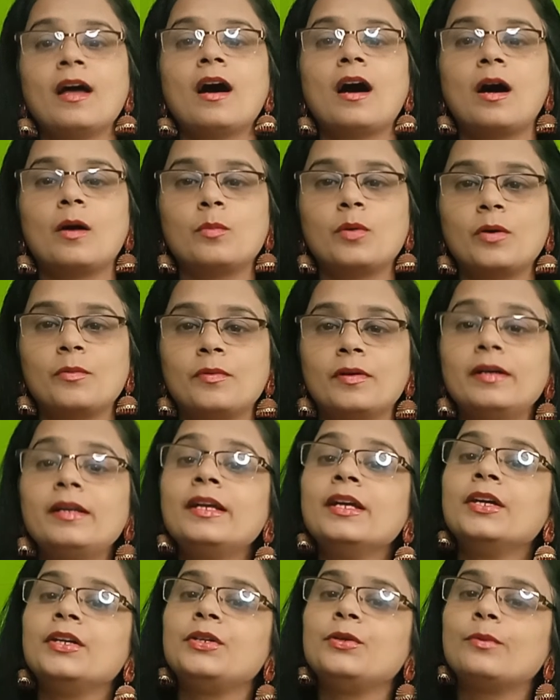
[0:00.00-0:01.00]

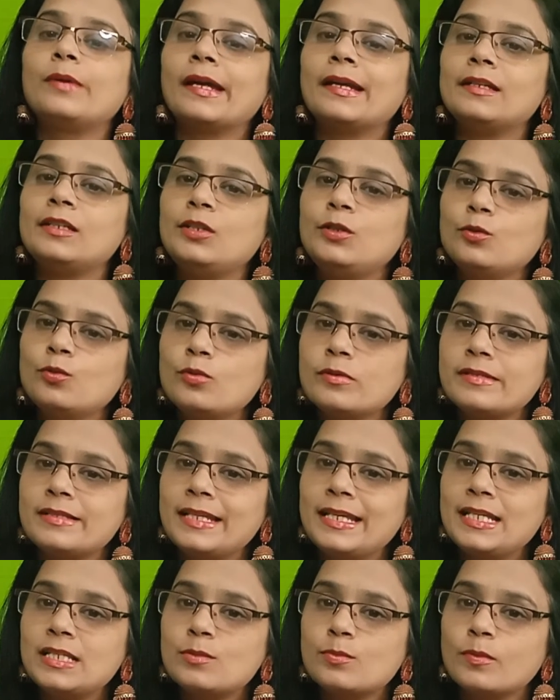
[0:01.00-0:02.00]
However, you can use
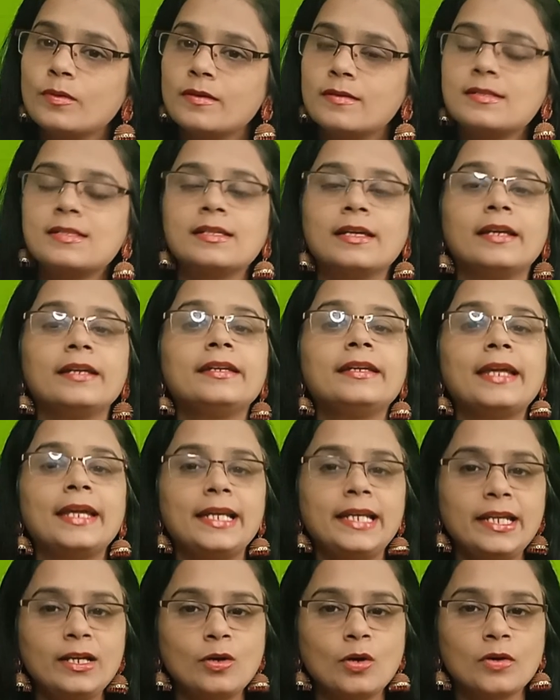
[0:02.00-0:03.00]
these words in
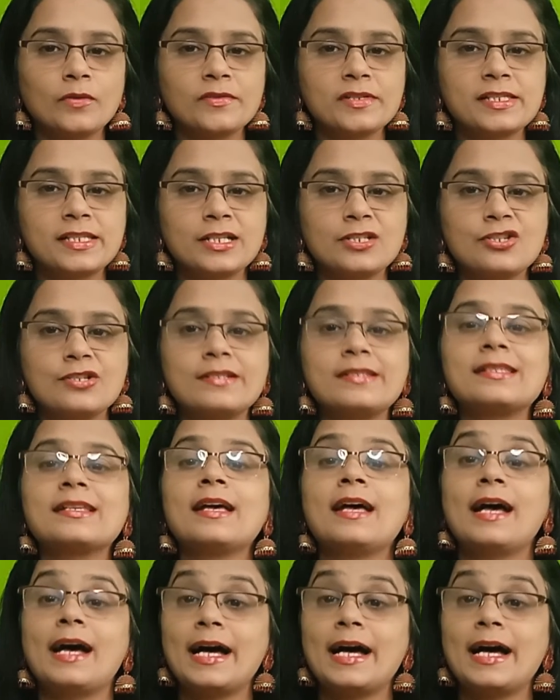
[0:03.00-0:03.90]
daily conversations